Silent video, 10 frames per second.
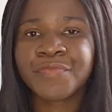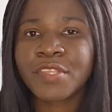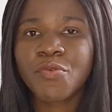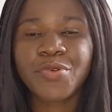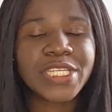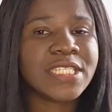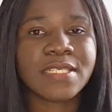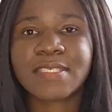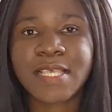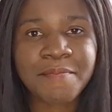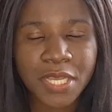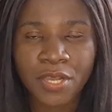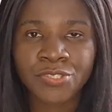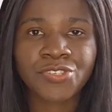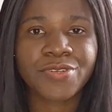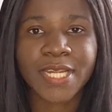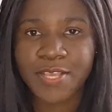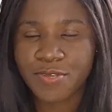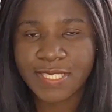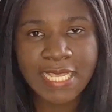within the same country that you're
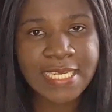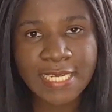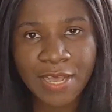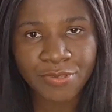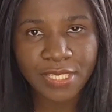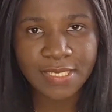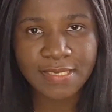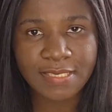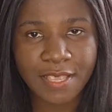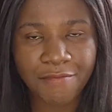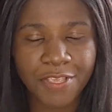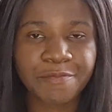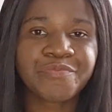sending out this CV.